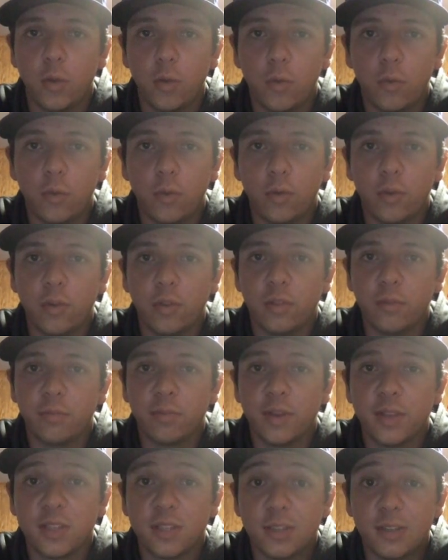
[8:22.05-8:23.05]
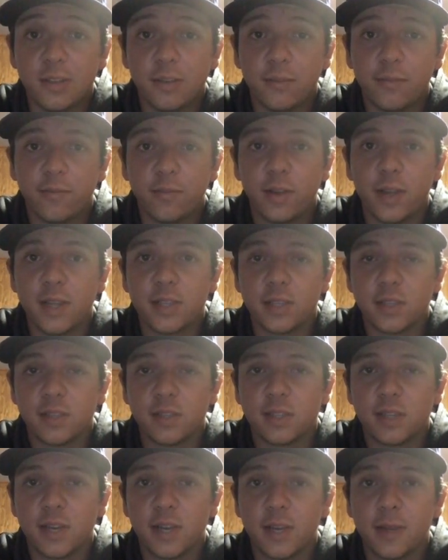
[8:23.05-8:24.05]
or the President of France at the
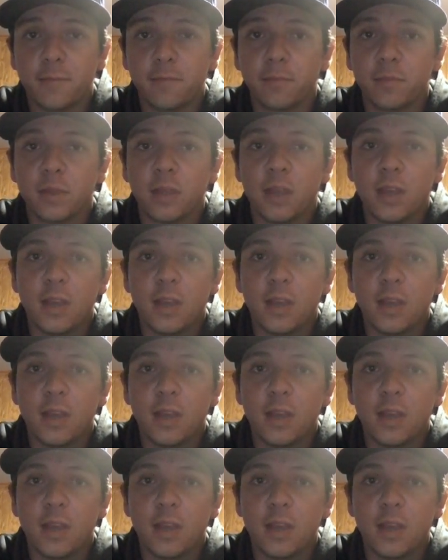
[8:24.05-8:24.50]
time